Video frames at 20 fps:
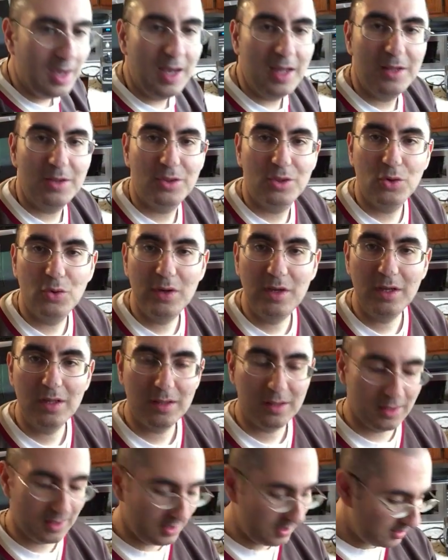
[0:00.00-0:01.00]
And
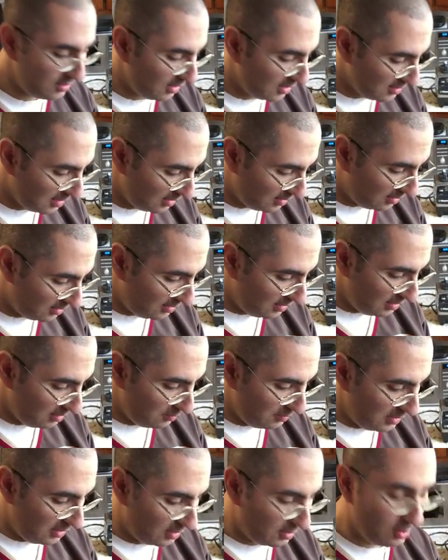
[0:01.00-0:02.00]
doing this, as I see
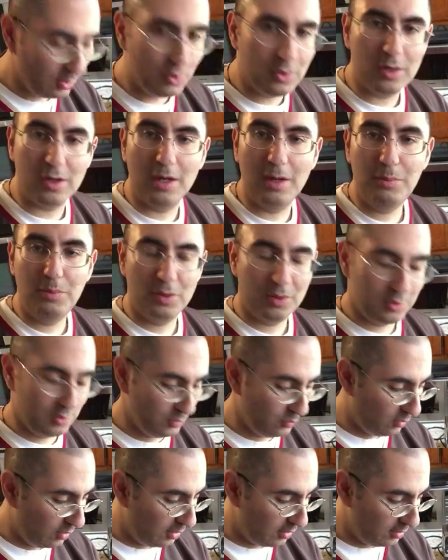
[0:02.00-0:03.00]
it being loaded up with
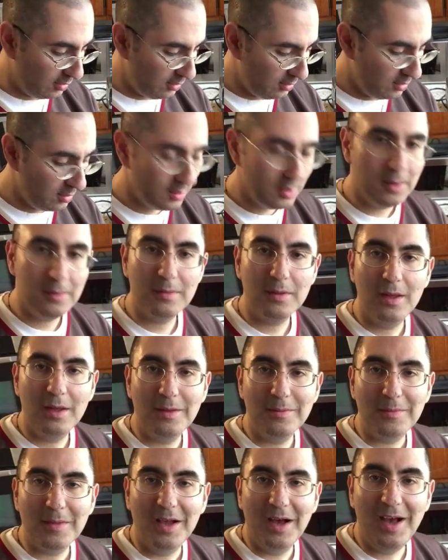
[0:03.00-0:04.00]
the water,
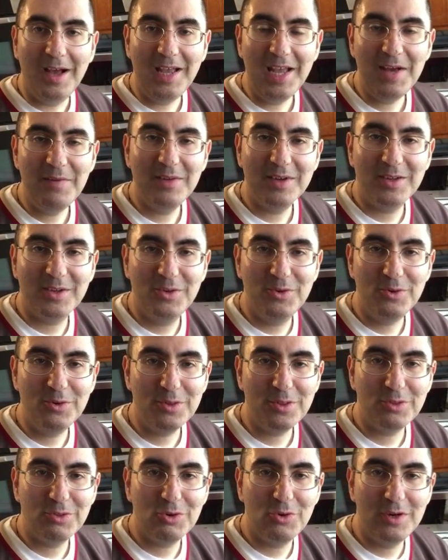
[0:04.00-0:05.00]
I have a
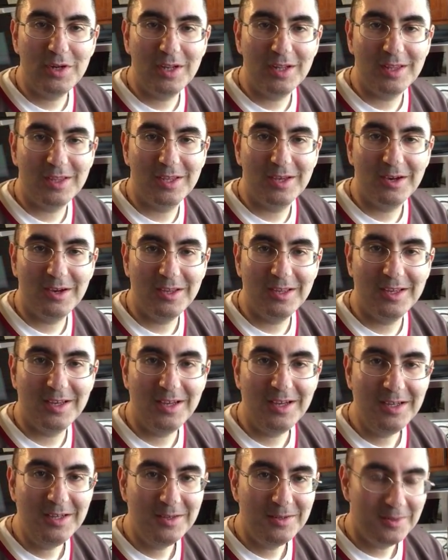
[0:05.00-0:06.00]
cool story to tell
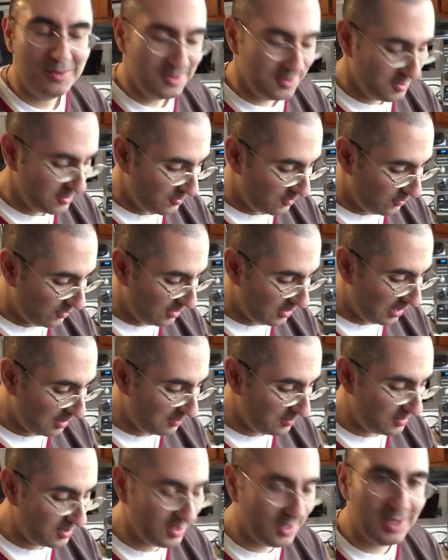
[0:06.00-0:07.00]
you when
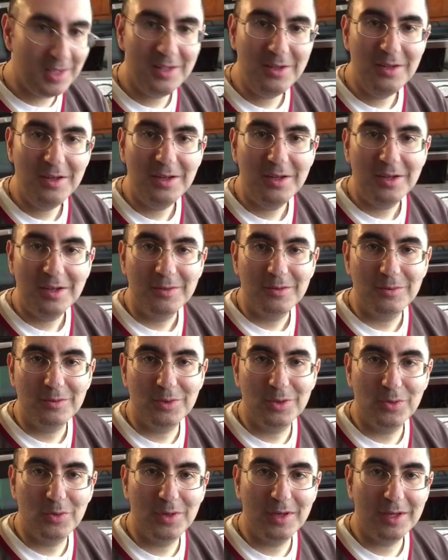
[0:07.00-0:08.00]
I'm done
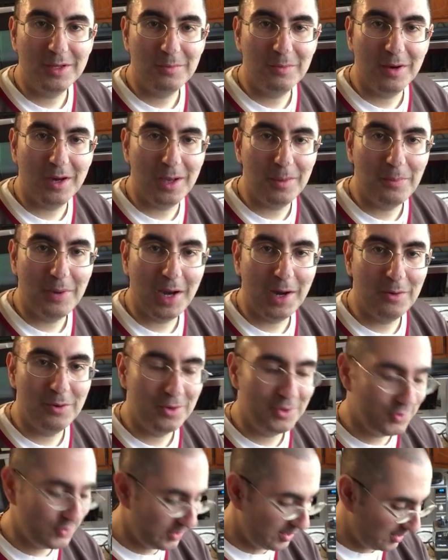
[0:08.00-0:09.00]
doing my
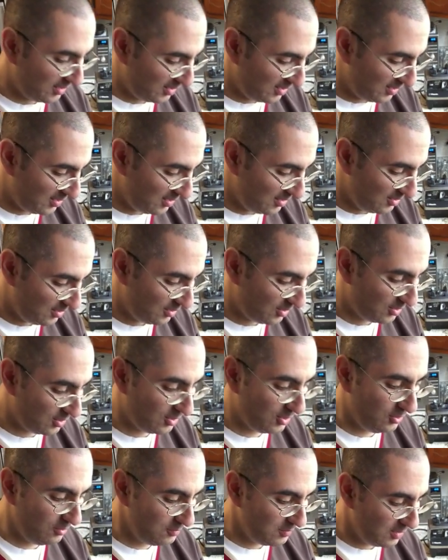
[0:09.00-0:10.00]
power drink.
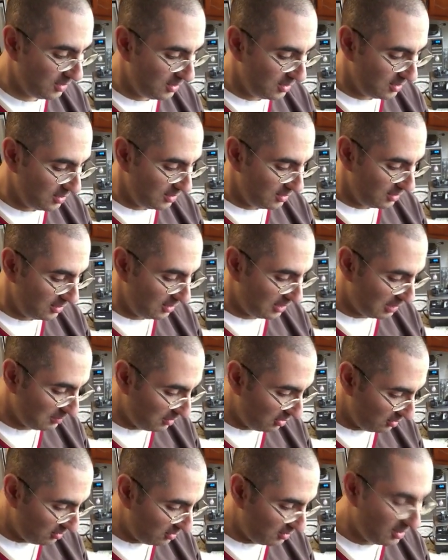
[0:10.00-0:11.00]
So it's
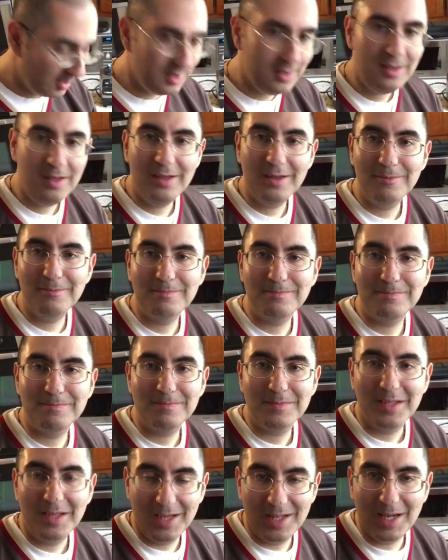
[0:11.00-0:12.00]
about done,
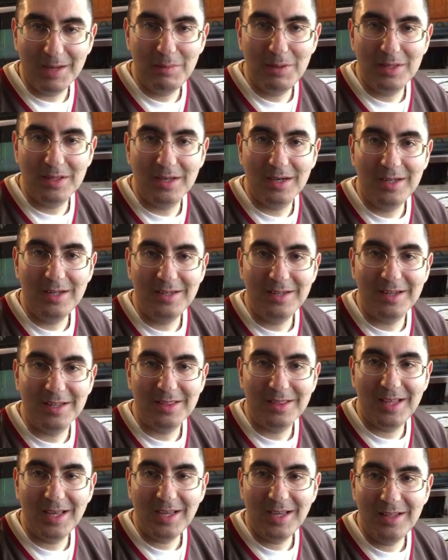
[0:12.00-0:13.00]
and I'll be done in a
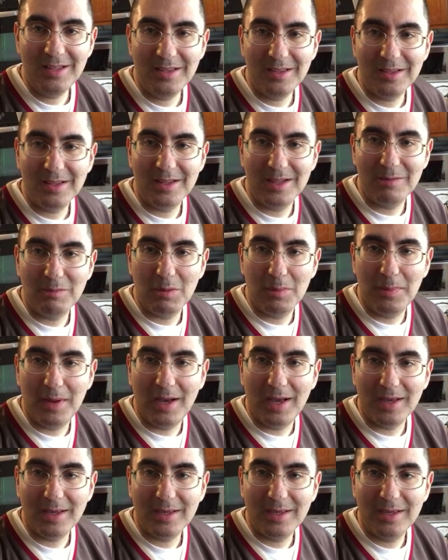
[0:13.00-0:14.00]
second, and I'll be
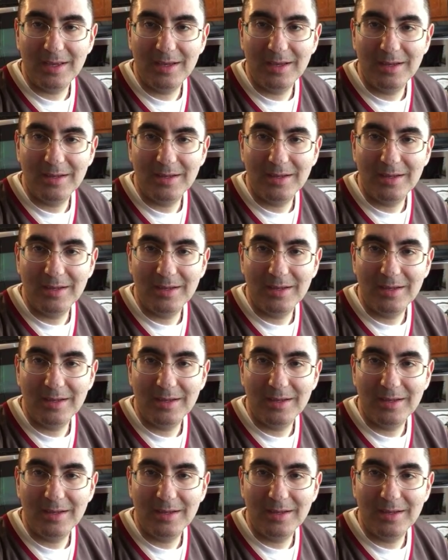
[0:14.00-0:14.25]
back.